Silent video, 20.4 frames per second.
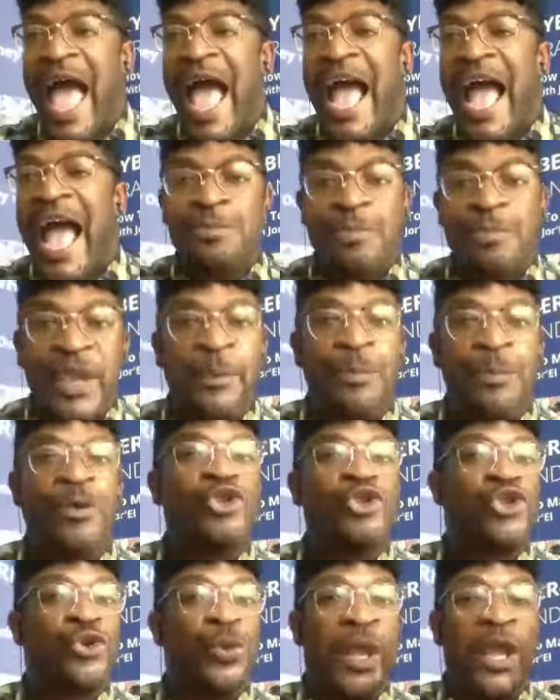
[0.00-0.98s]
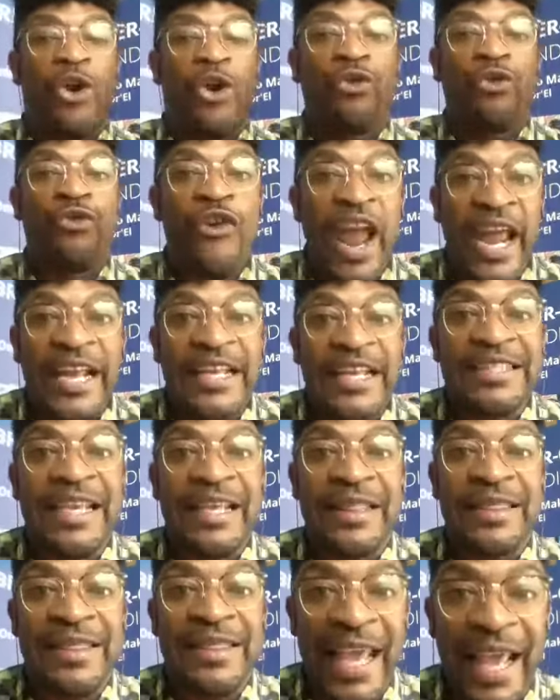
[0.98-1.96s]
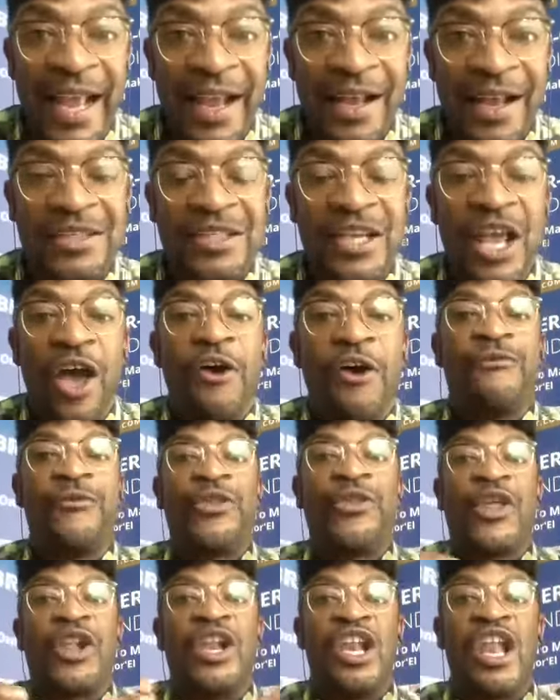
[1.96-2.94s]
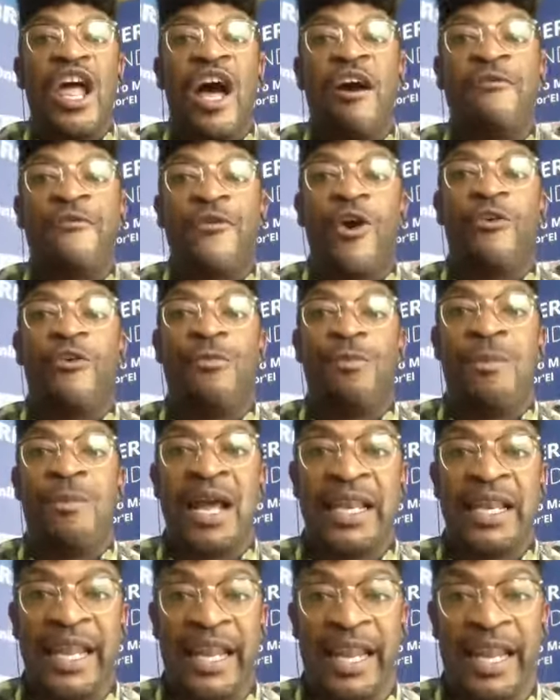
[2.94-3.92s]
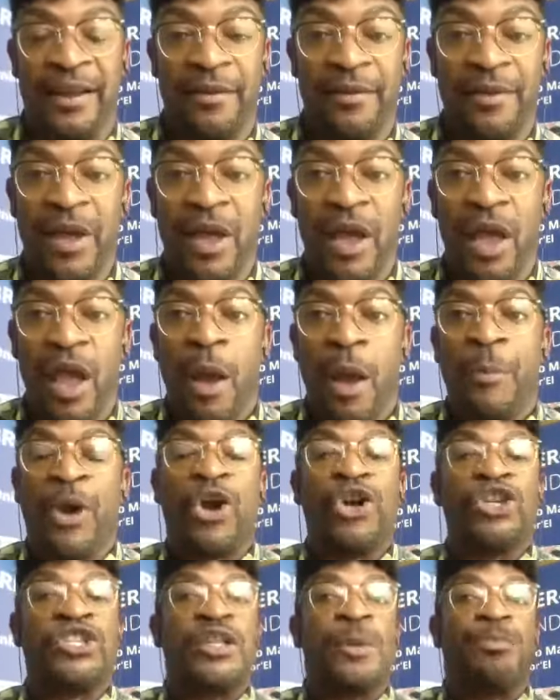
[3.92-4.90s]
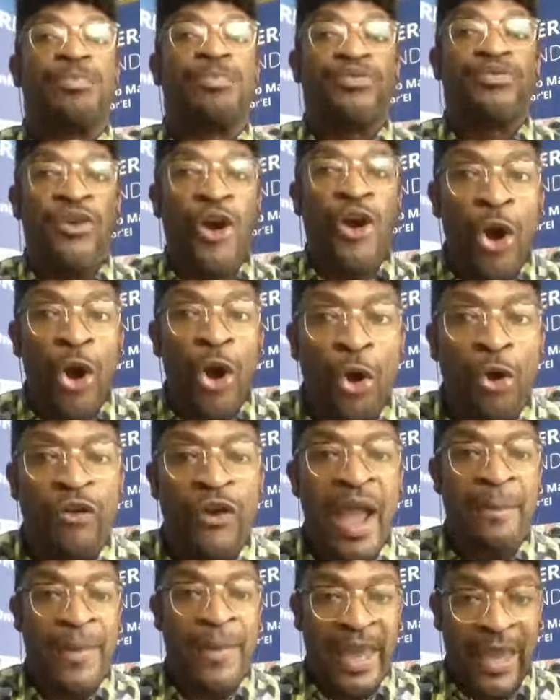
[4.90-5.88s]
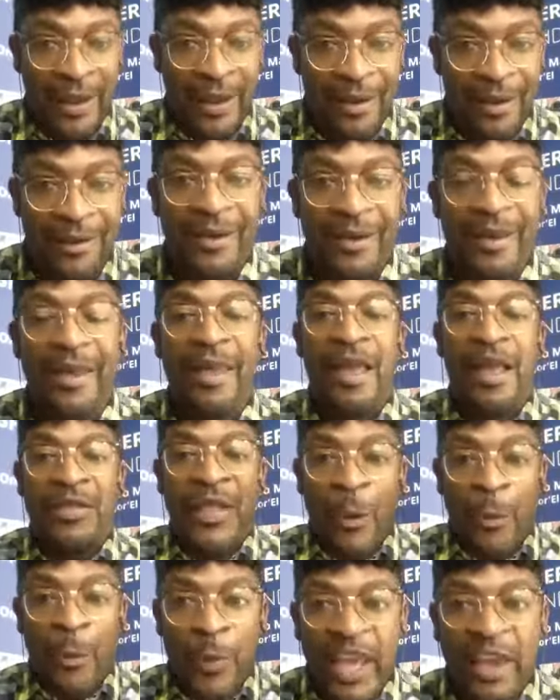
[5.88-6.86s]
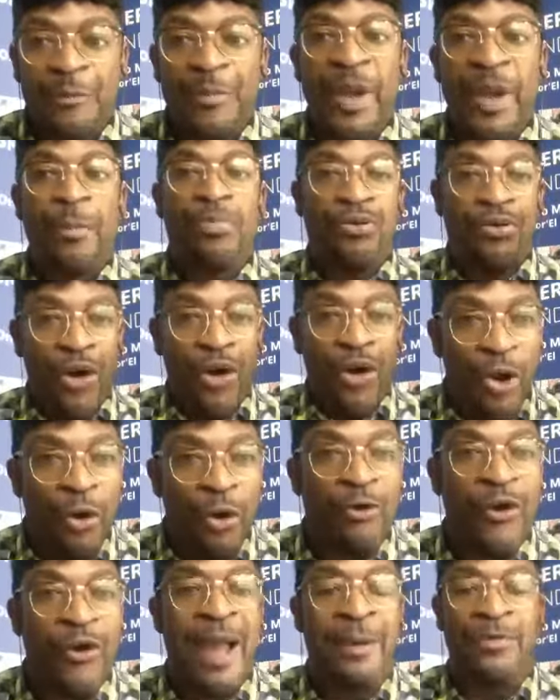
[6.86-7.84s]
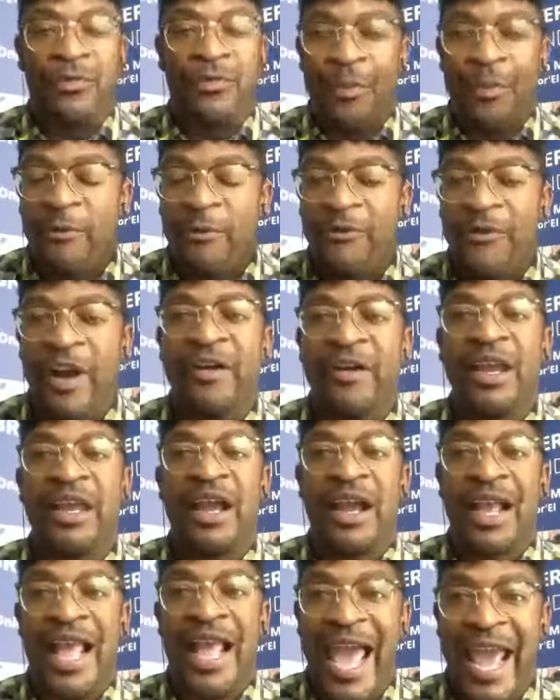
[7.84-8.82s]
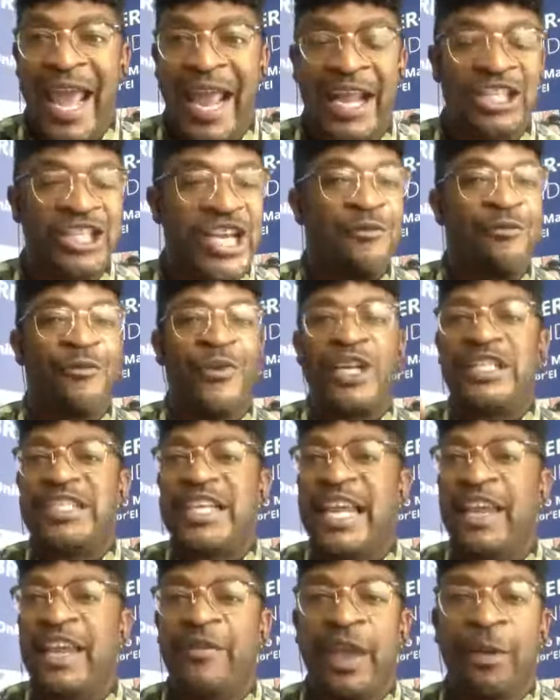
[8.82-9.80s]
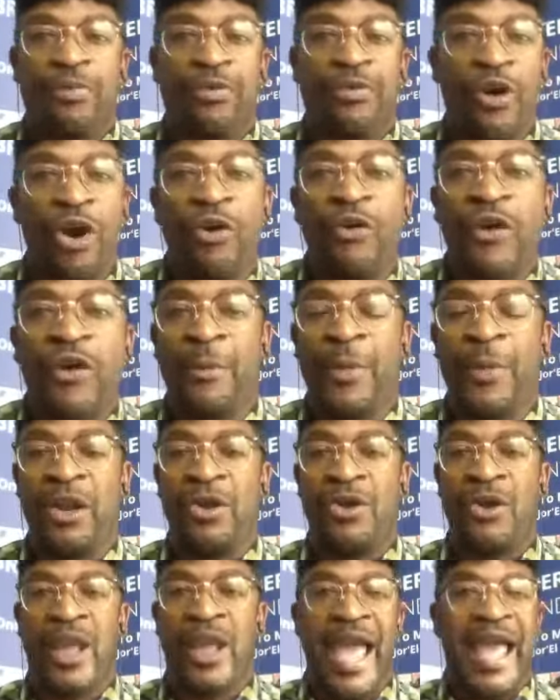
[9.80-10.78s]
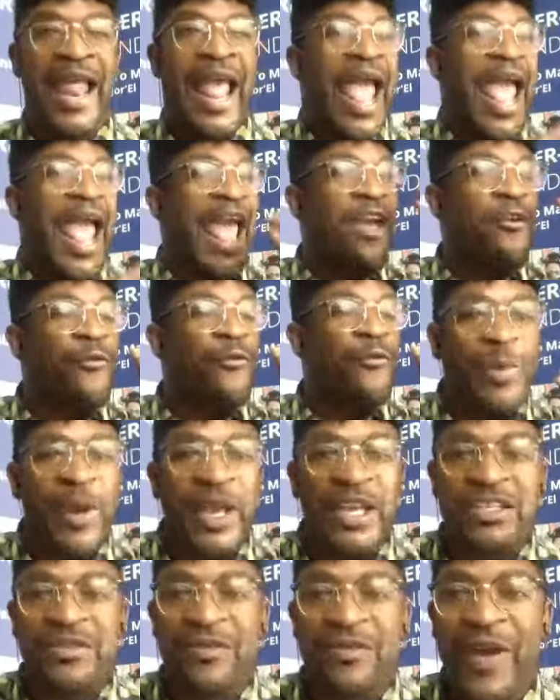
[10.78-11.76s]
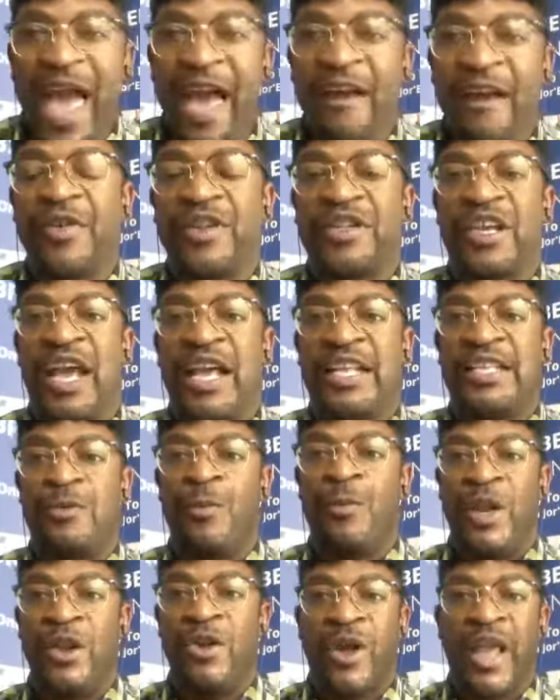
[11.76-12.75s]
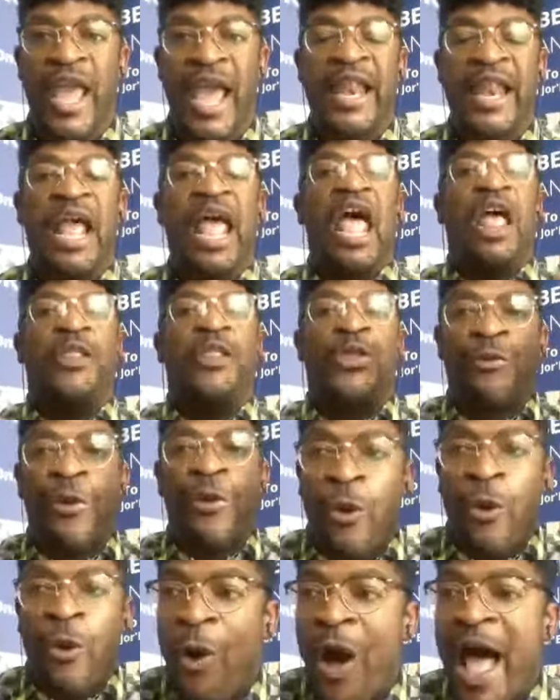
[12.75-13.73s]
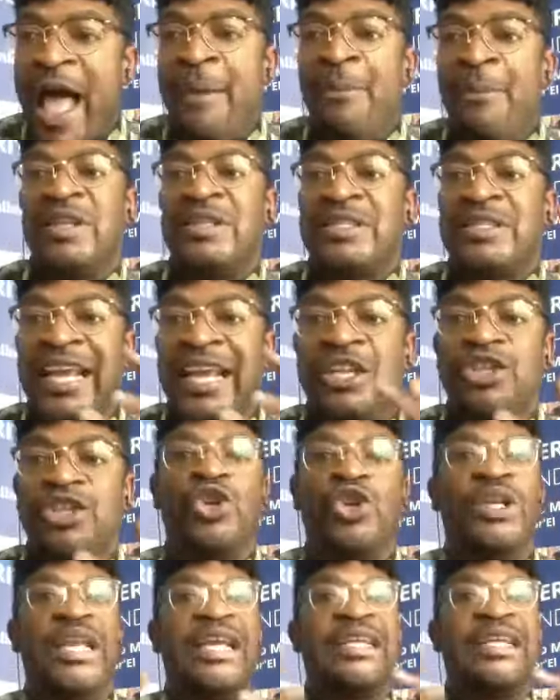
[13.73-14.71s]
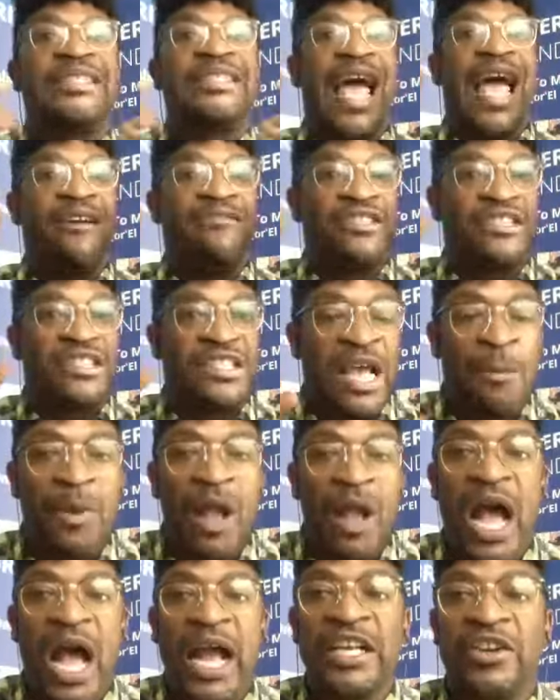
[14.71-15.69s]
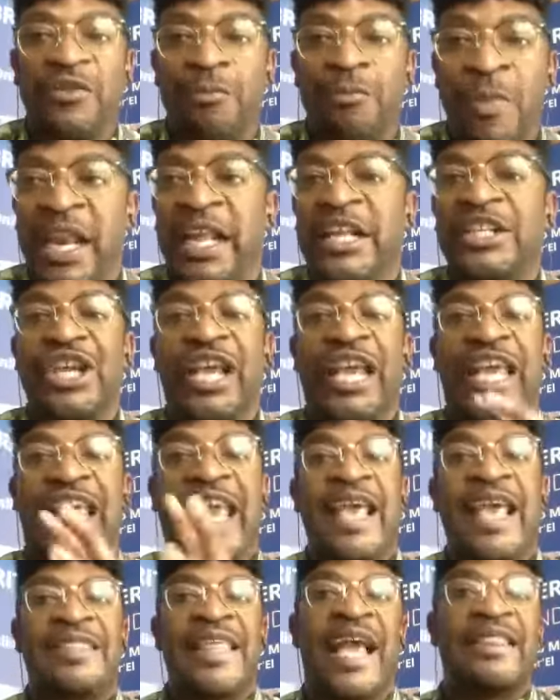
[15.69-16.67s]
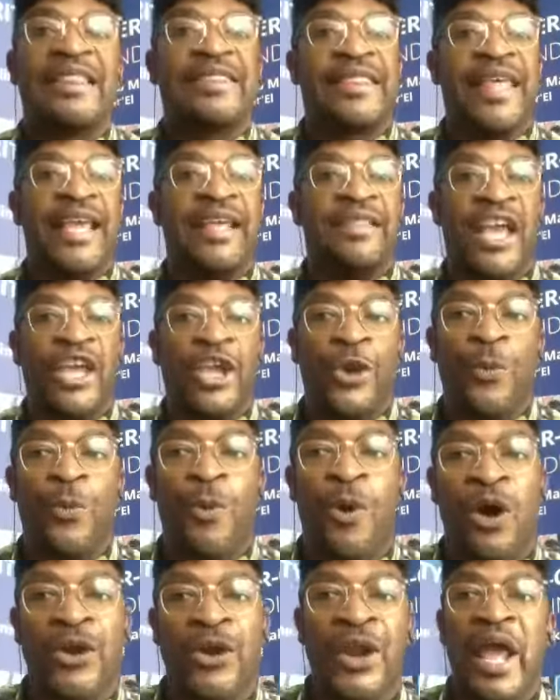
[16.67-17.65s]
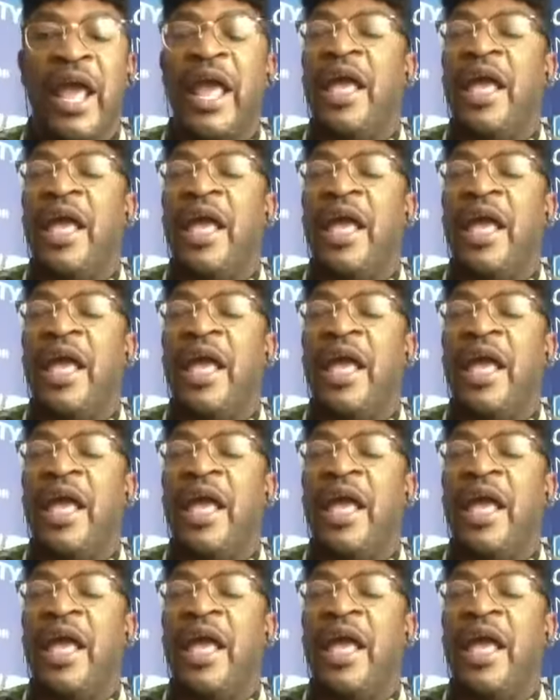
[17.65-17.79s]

has people doing crazy things for the love of money, because the programming that we've been programmed from a very young age, every TV program we look at, every piece of advertising we look at, the requirements is you need to have some kind of money to get that thing that you want.